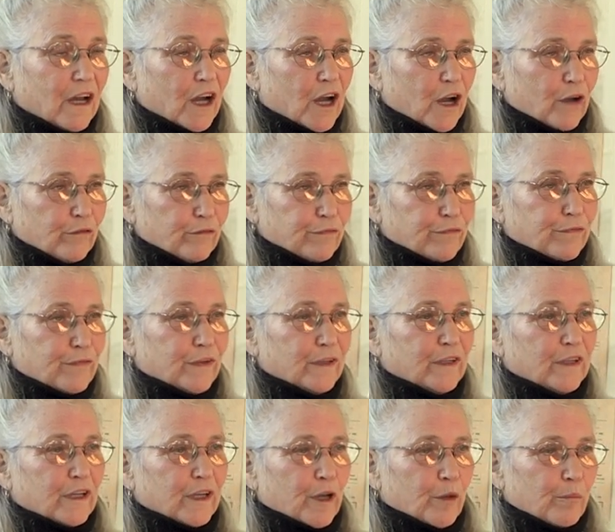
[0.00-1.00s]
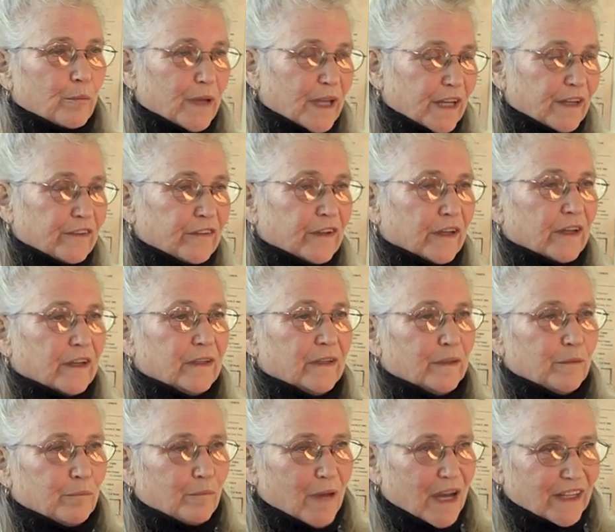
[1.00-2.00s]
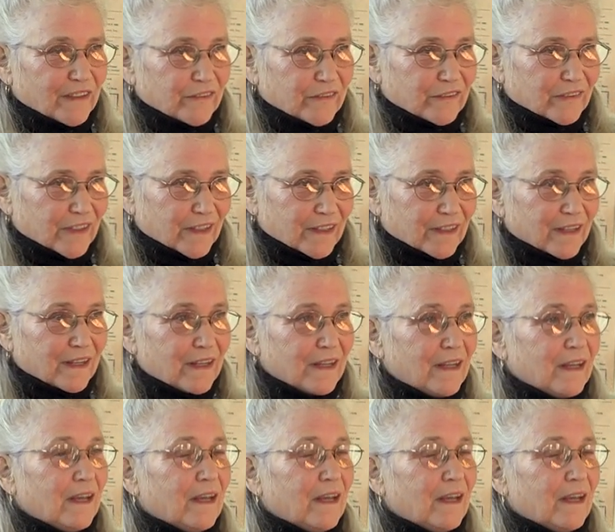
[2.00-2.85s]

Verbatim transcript: of Aminda Munson,